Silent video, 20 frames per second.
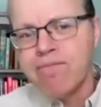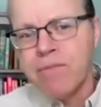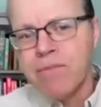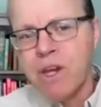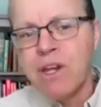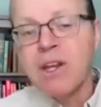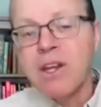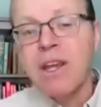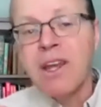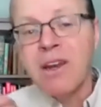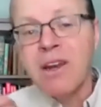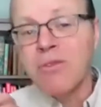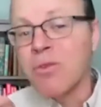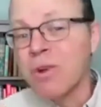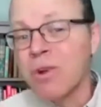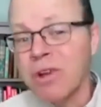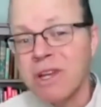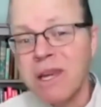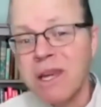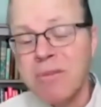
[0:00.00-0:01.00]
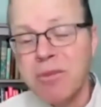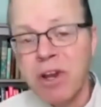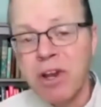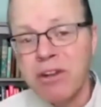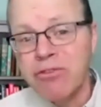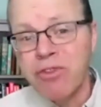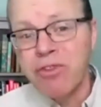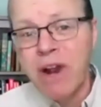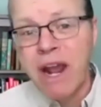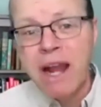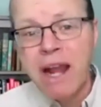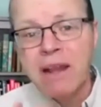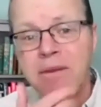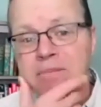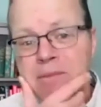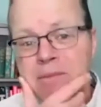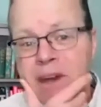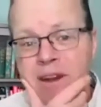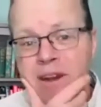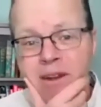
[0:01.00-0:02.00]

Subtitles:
and can really keep you on track and